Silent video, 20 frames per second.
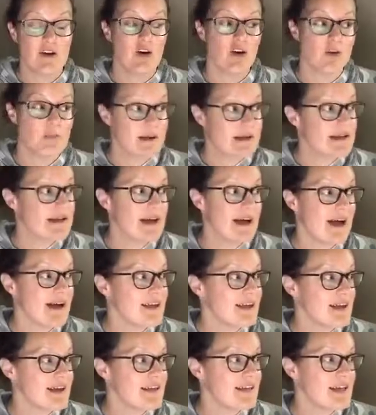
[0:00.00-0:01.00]
oh my God,
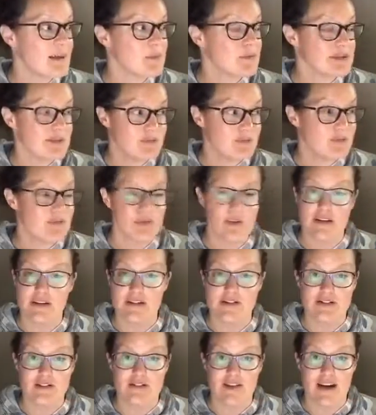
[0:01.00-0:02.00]
I can't believe we
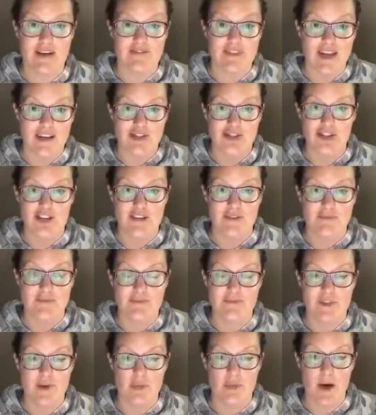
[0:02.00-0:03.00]
freaking survived that shit.
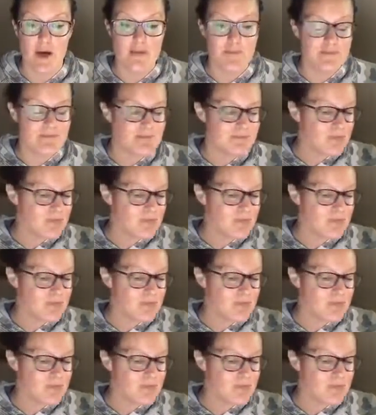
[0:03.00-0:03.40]
Right?